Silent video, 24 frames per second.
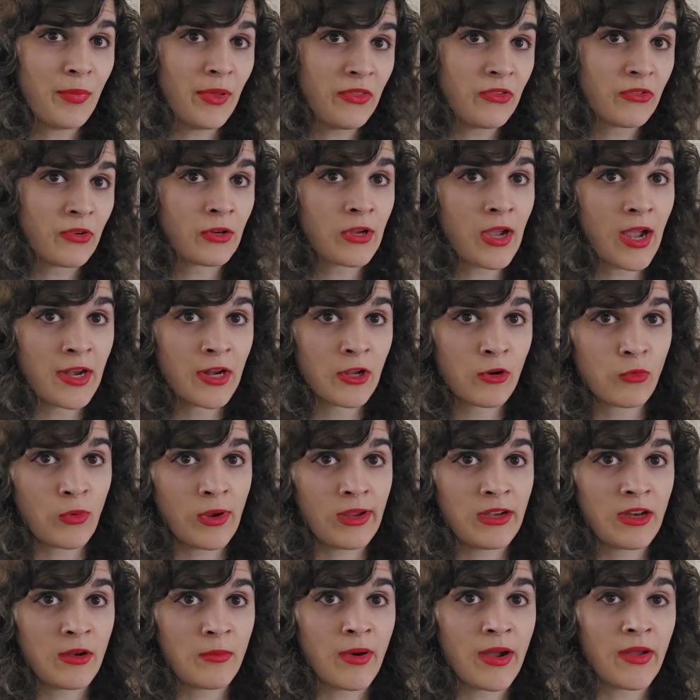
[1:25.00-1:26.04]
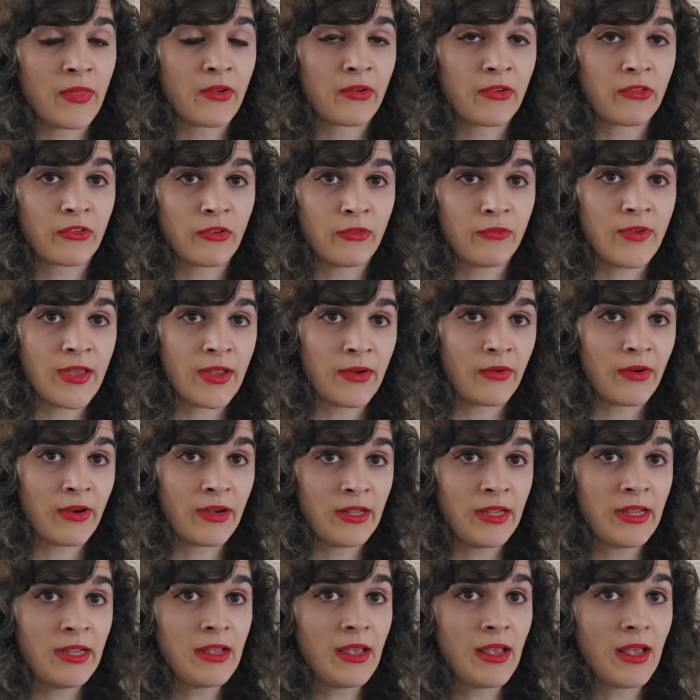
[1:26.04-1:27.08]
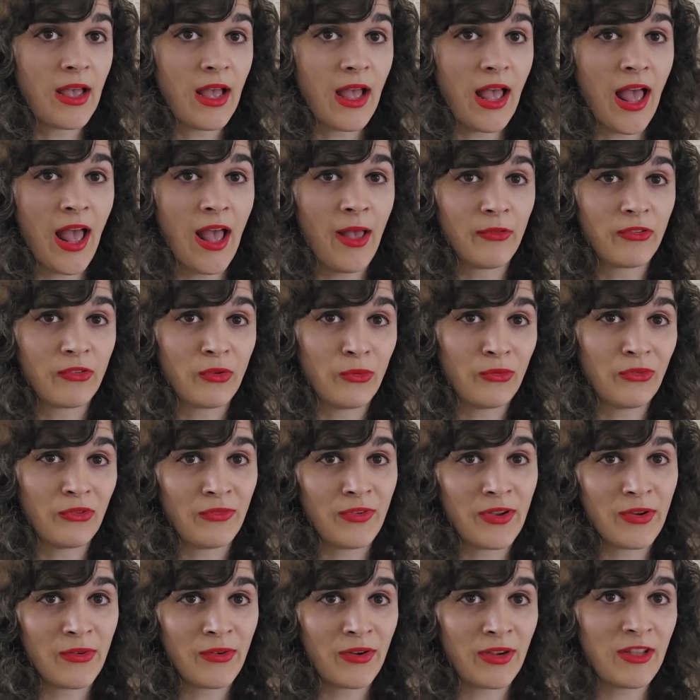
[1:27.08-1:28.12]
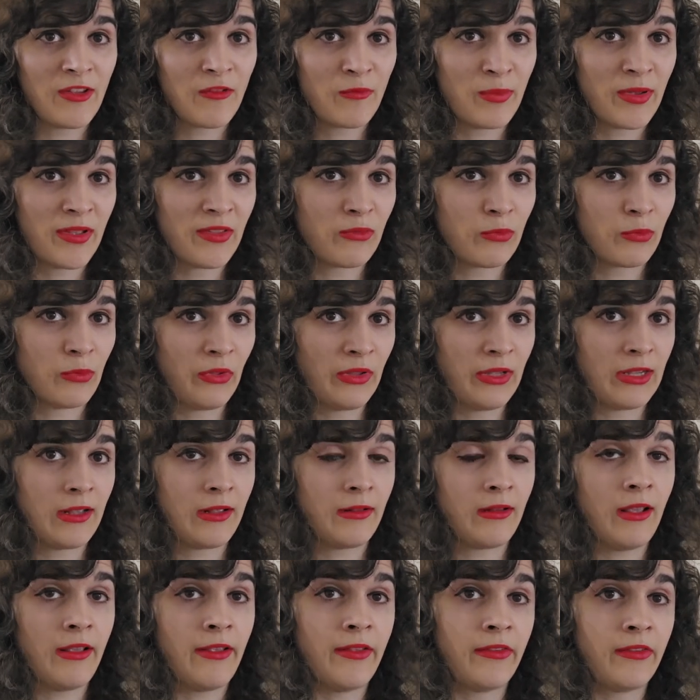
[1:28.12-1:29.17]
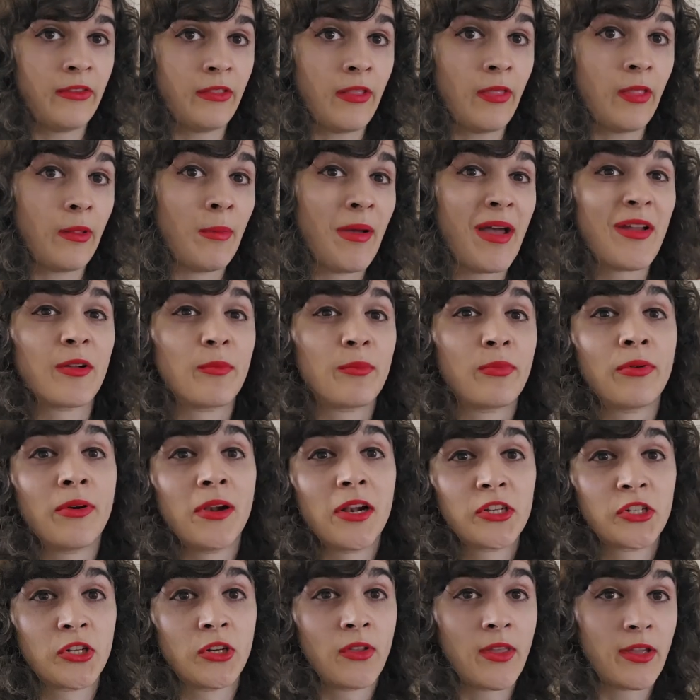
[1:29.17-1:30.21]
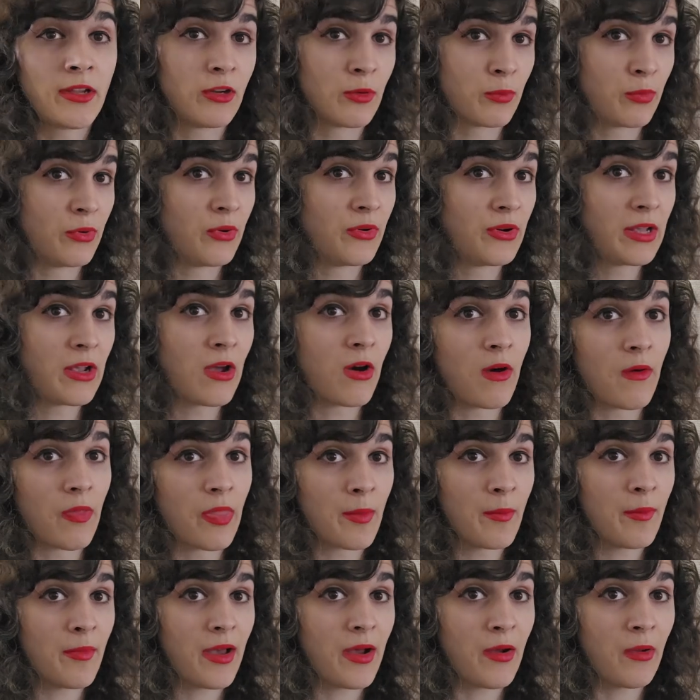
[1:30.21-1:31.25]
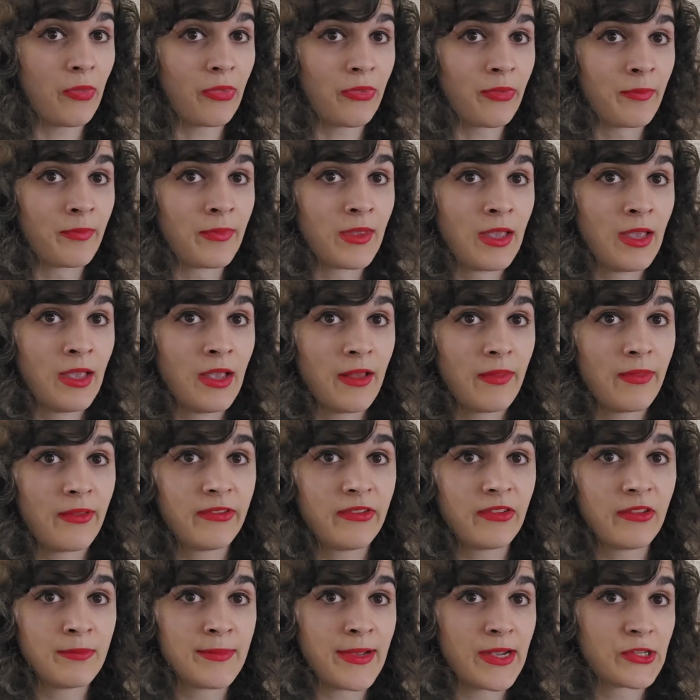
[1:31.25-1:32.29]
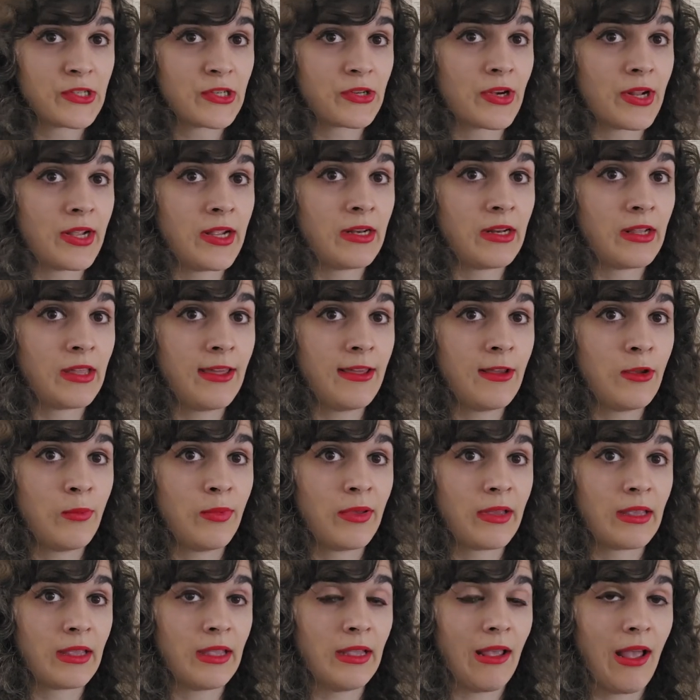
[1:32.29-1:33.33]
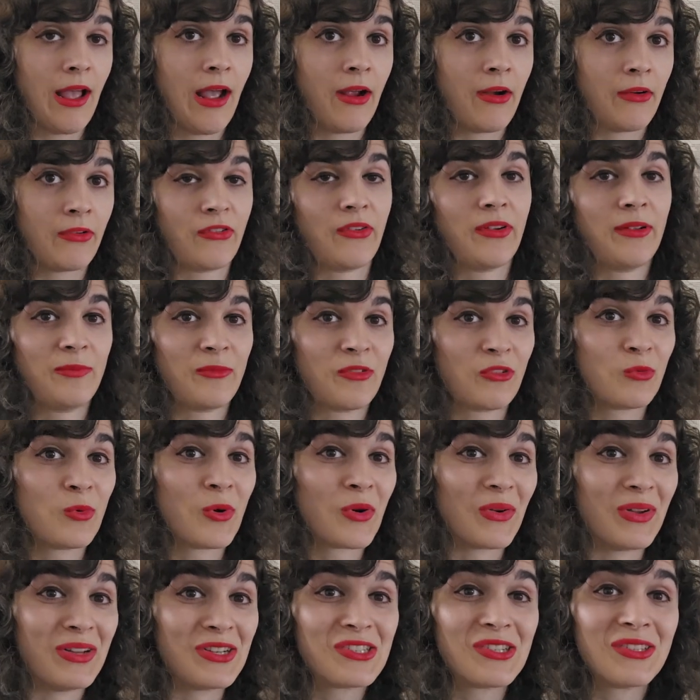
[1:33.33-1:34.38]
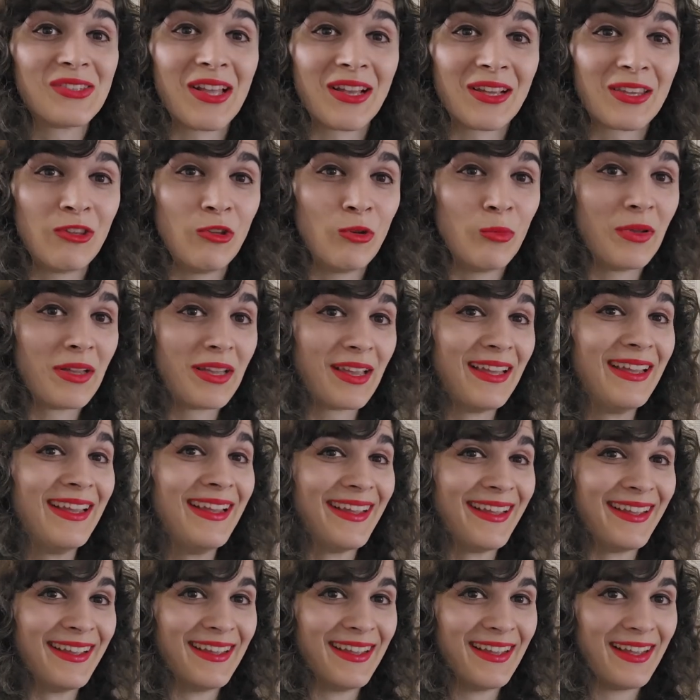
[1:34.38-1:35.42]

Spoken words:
Bits are kind of graded by their severity. So severity of bits really is the amount of pressure that you're putting on the mouth. This is measured in square inches, not cubic,